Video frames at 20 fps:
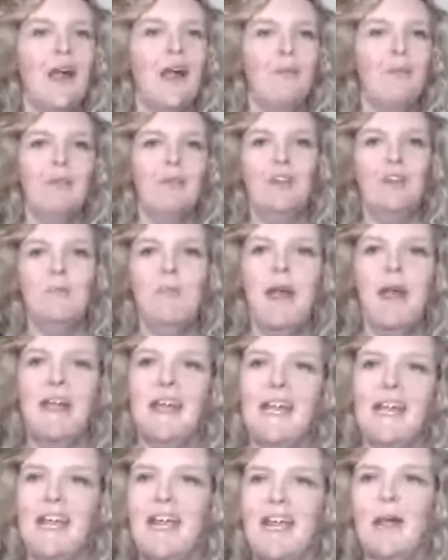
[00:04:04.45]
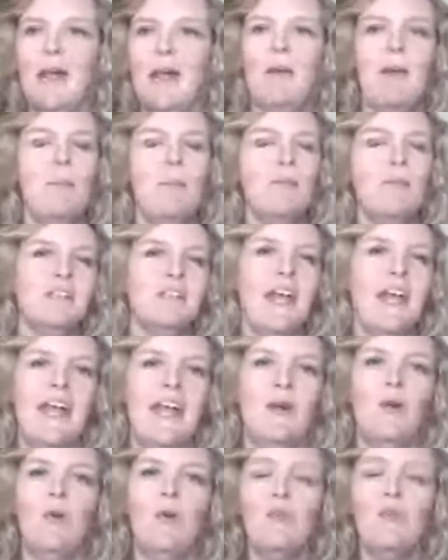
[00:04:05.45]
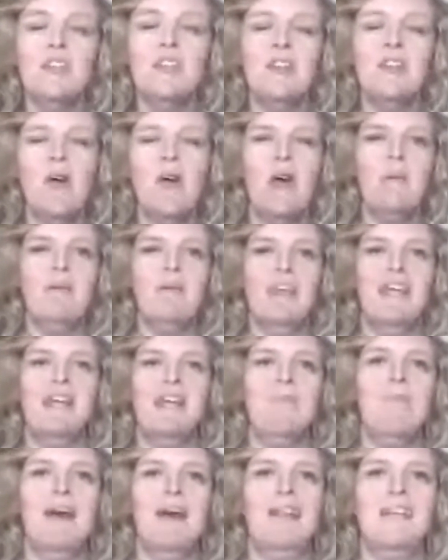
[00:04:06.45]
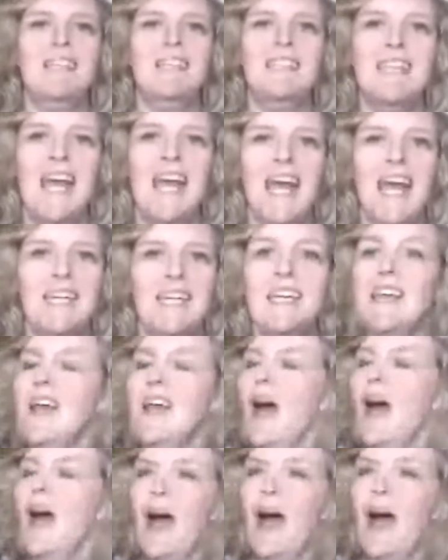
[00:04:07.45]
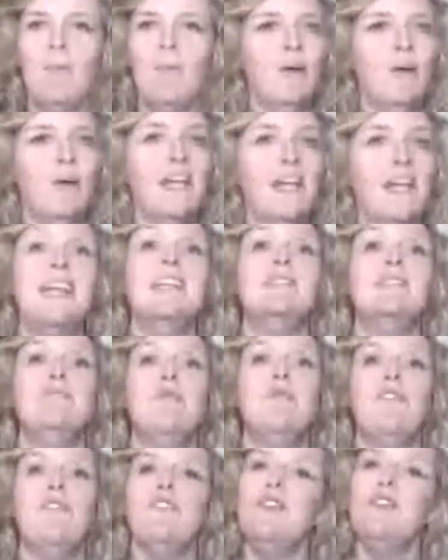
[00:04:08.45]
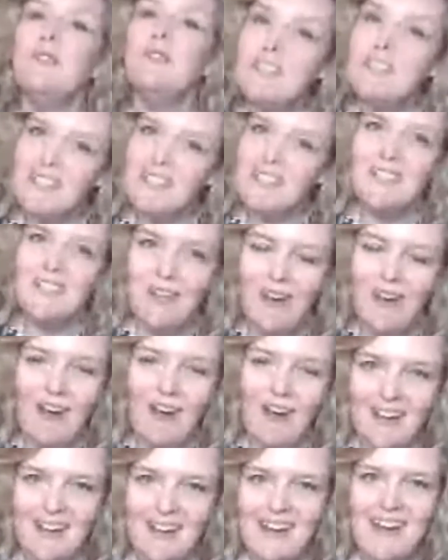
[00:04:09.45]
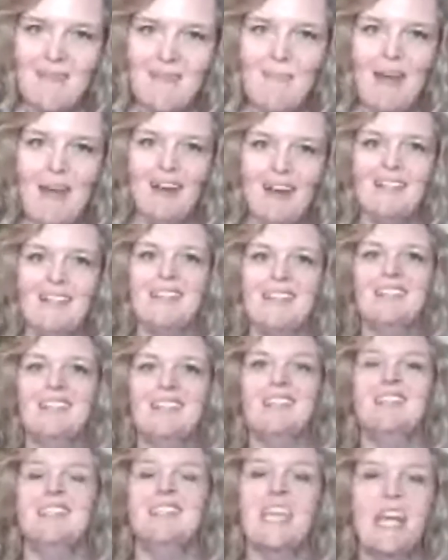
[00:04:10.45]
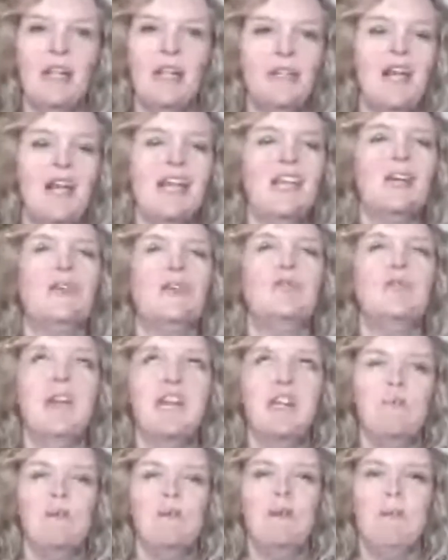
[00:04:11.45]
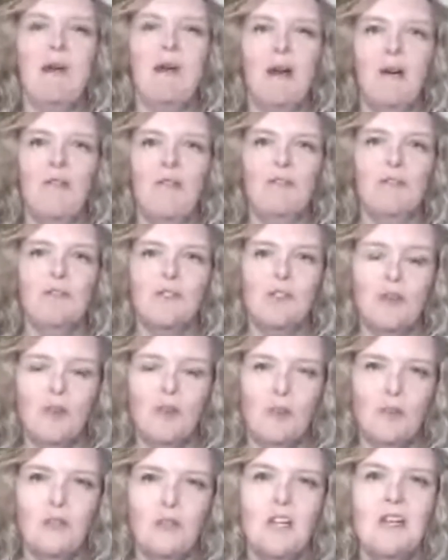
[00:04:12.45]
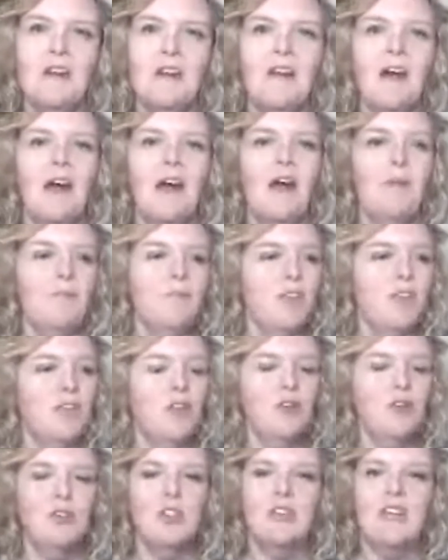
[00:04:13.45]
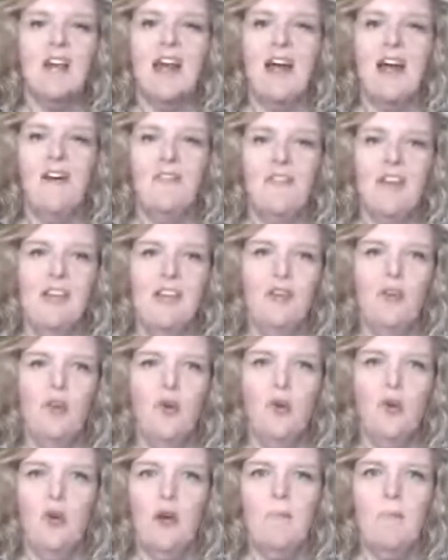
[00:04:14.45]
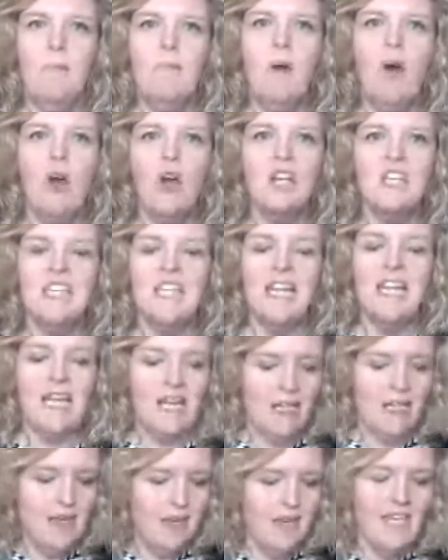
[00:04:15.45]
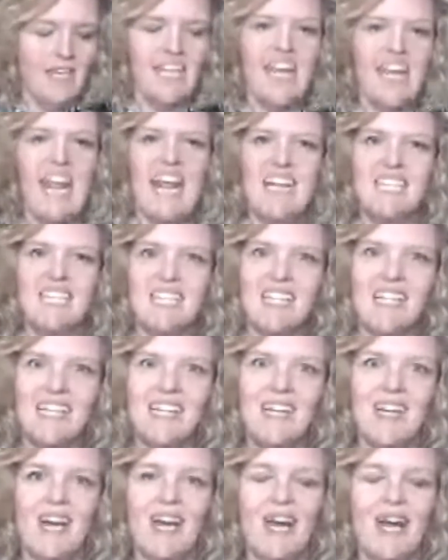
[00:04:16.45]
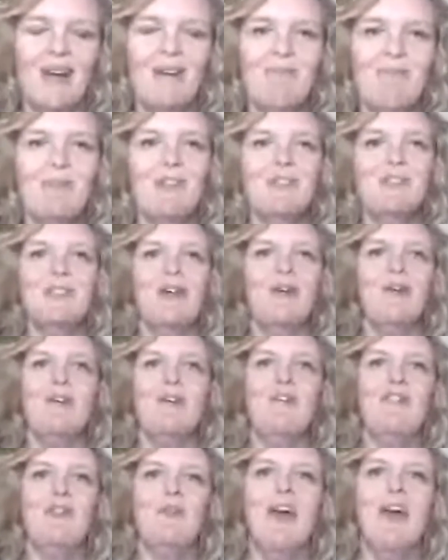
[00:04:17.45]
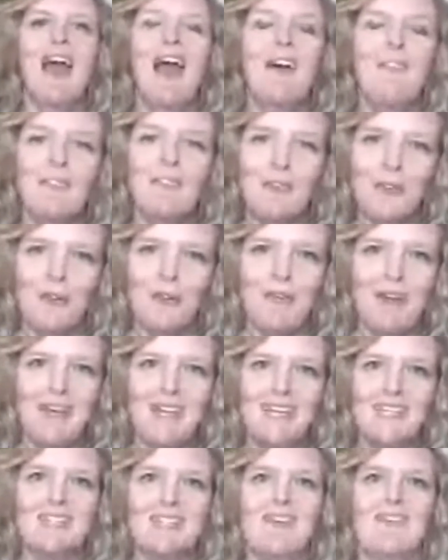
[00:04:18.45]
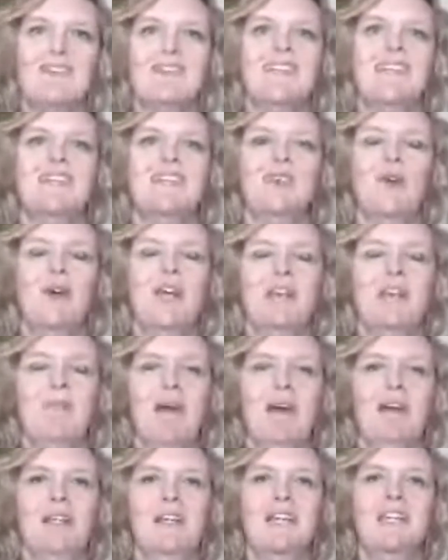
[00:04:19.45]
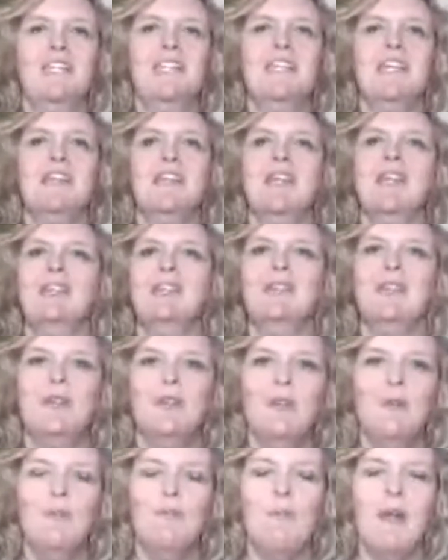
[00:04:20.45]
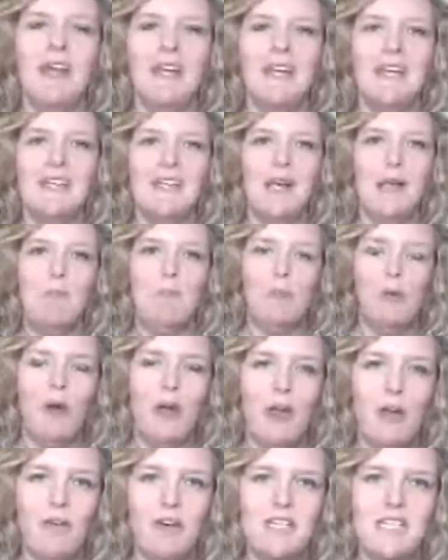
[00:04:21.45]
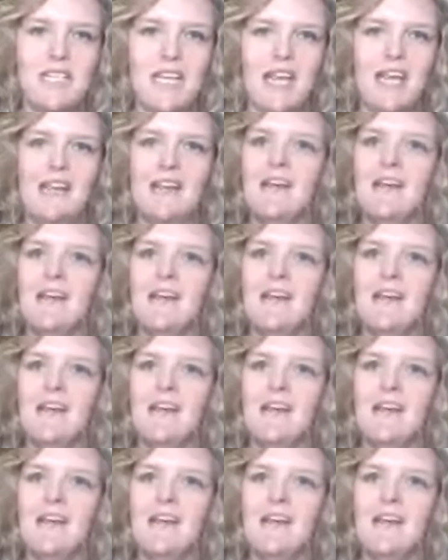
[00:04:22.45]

You may hear people saying all the time that email is dead, but it is refusing to die. Email is still an incredibly powerful tool that you should have in your marketing kit. So if you haven't already started your email list, then do make it a priority.